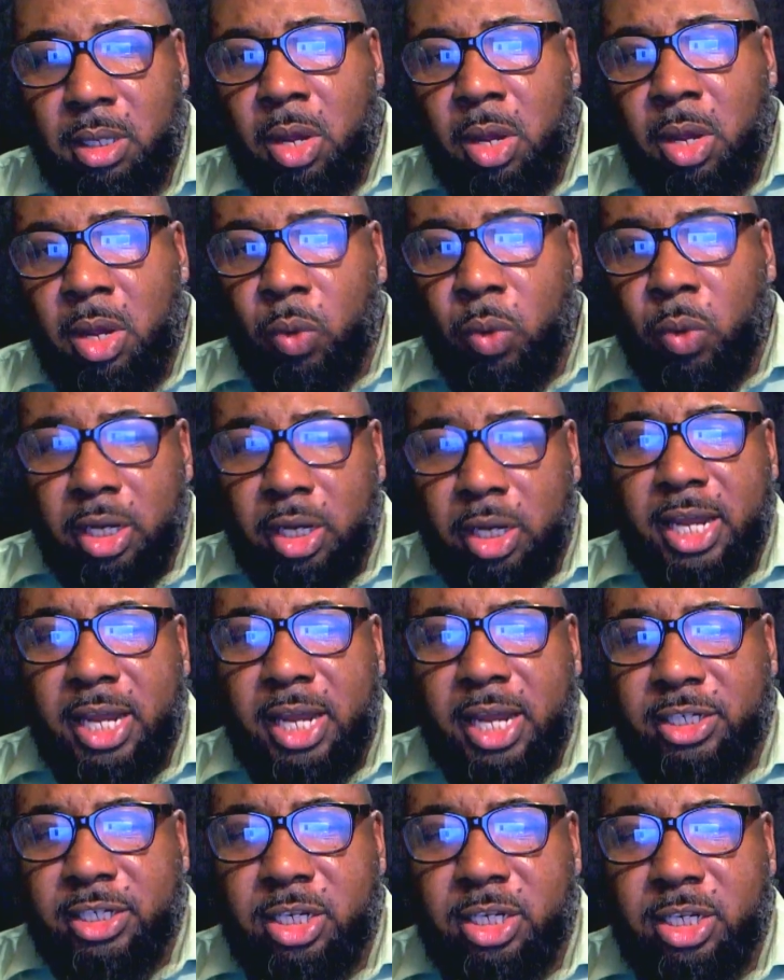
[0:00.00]
Will
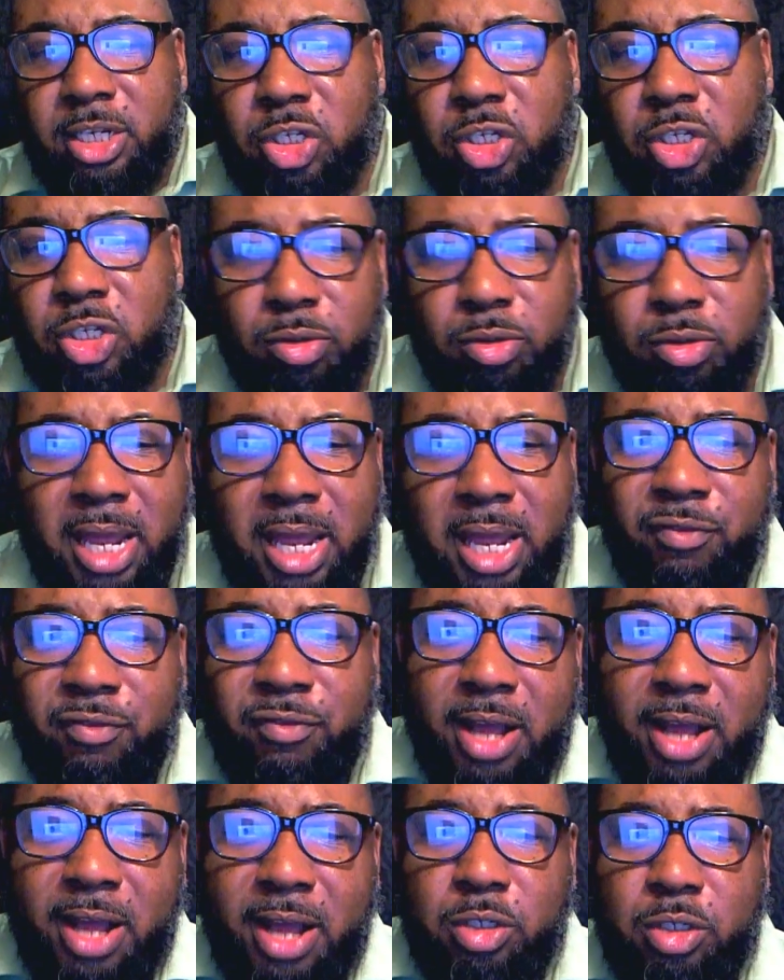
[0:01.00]
alleged in his suit that the
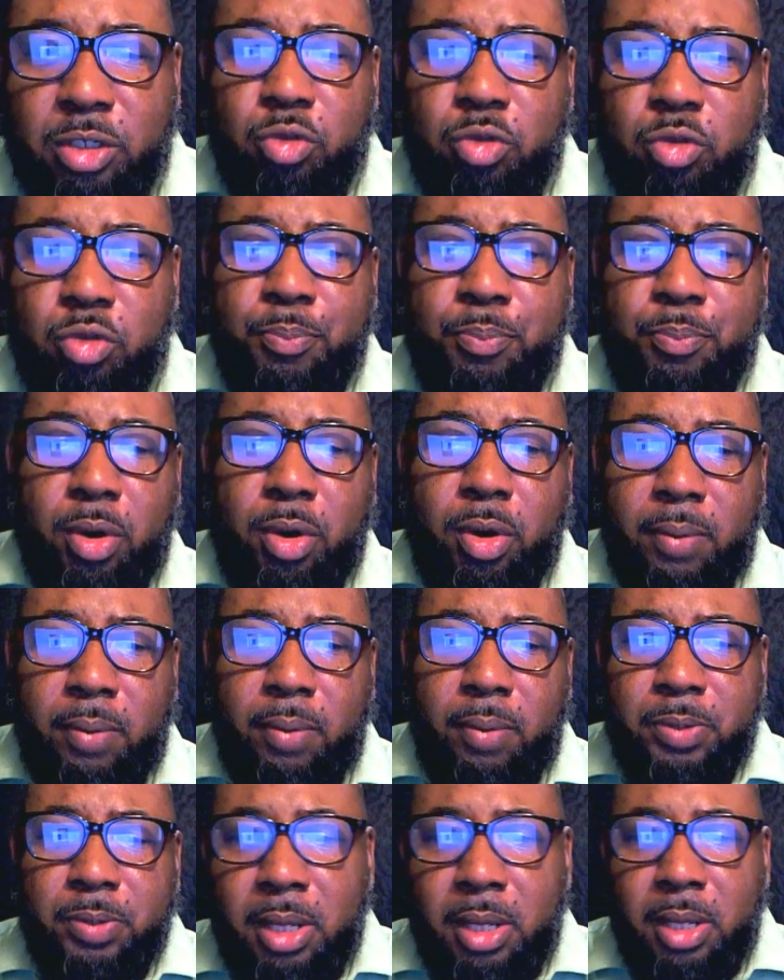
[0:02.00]
Fox News reporter,
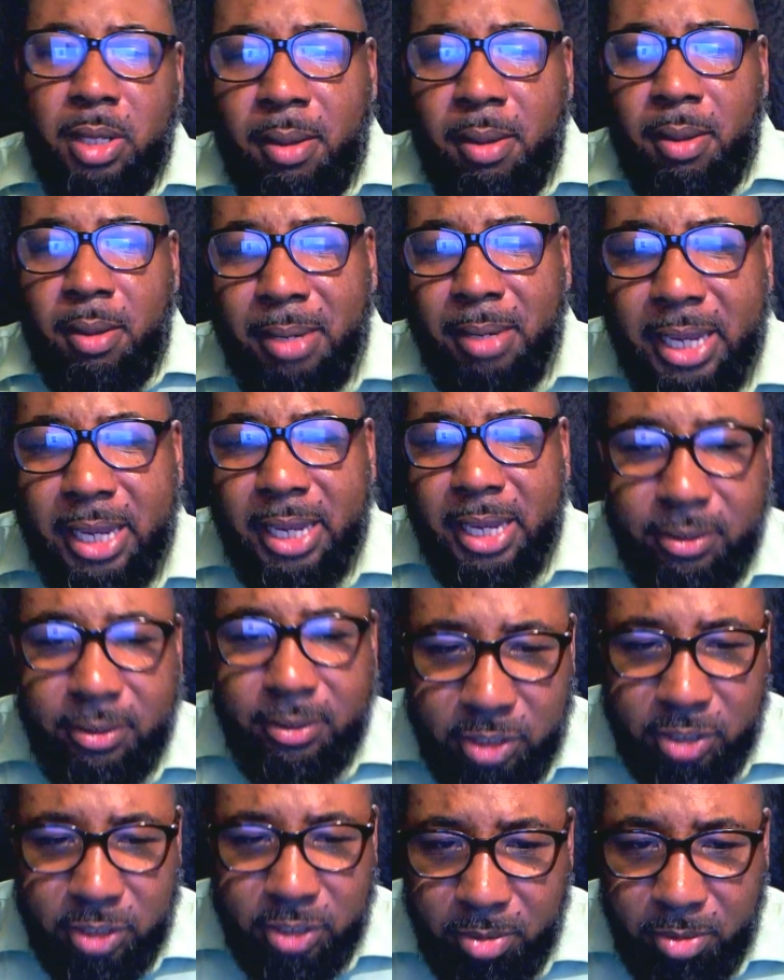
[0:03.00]
Malia
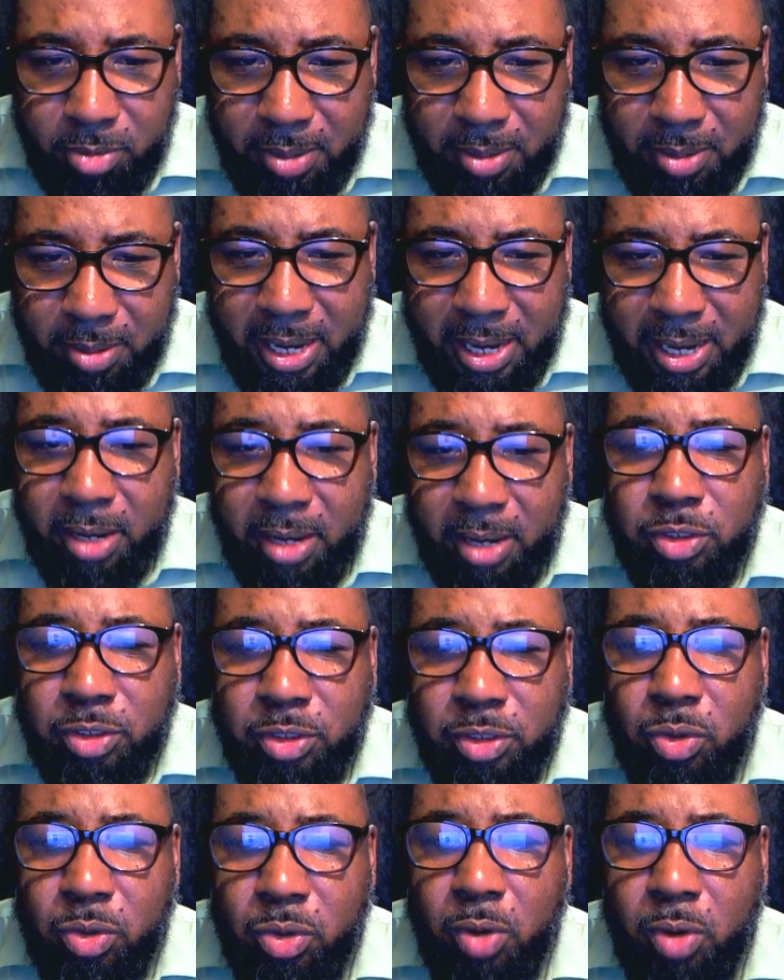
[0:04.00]
Zimmerman, made up
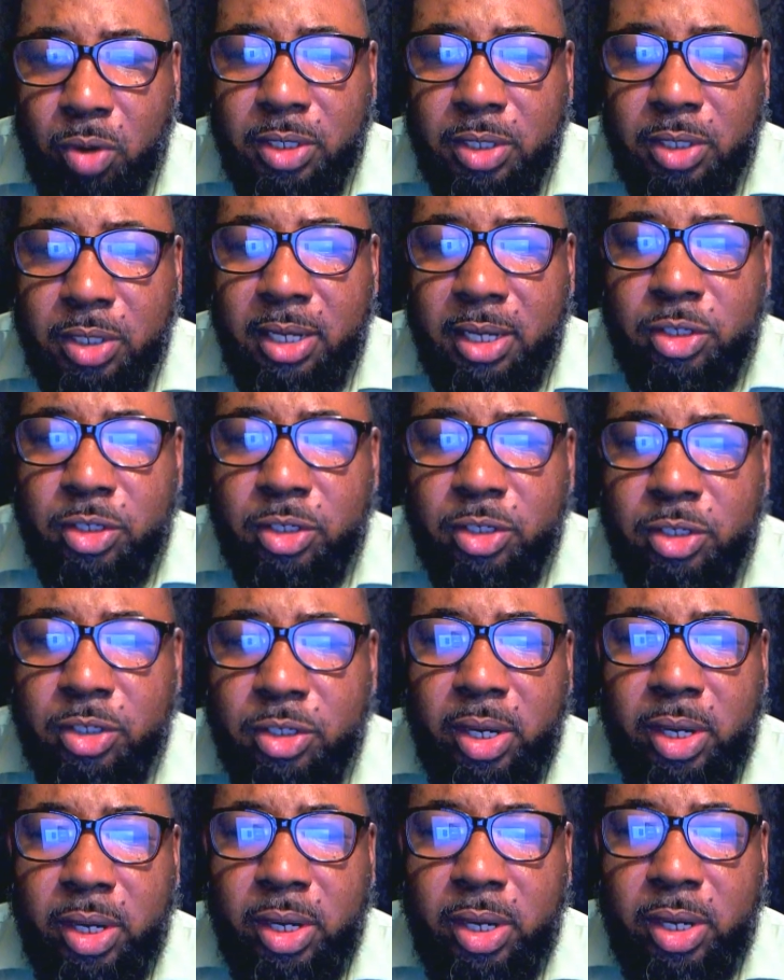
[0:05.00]
two quotes in the
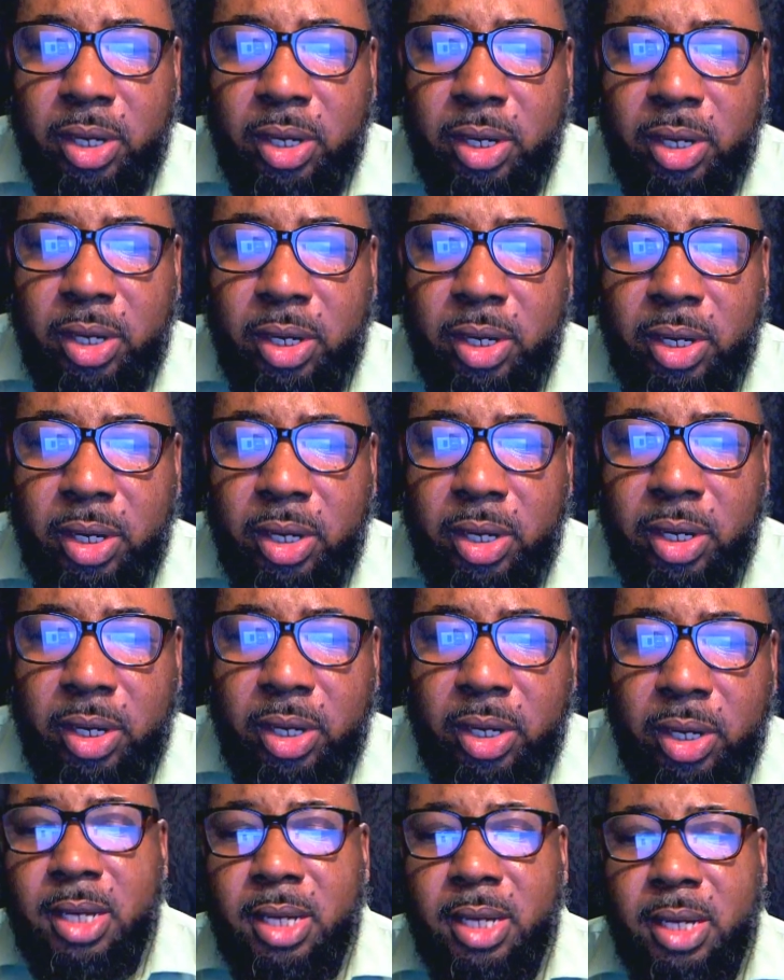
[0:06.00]
story and
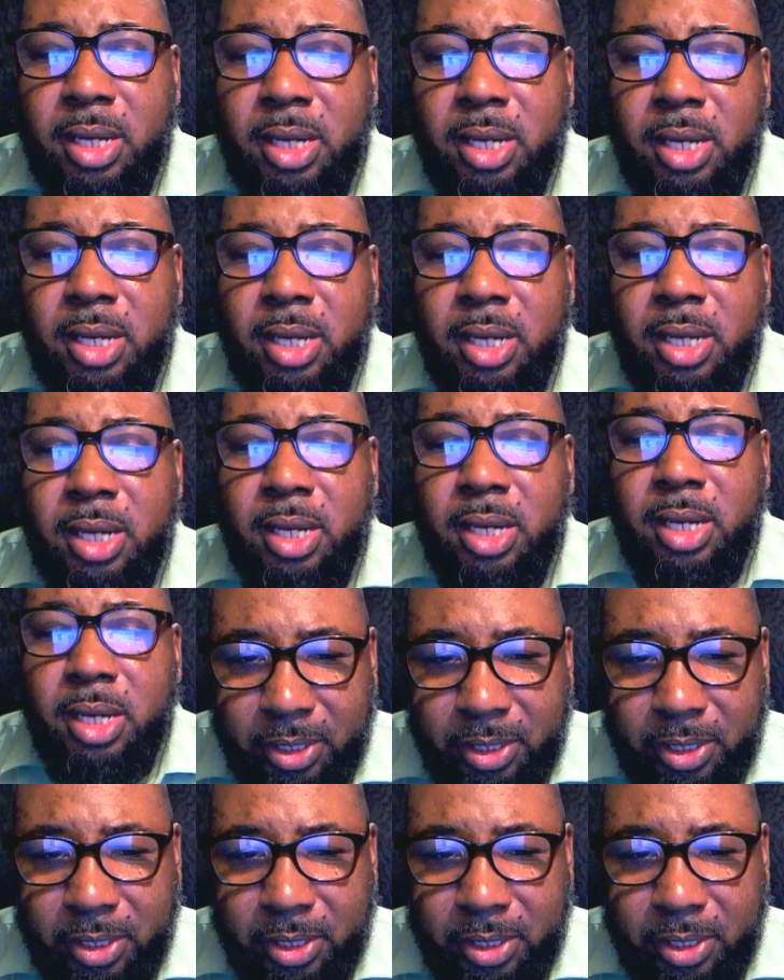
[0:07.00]
attributed them to him.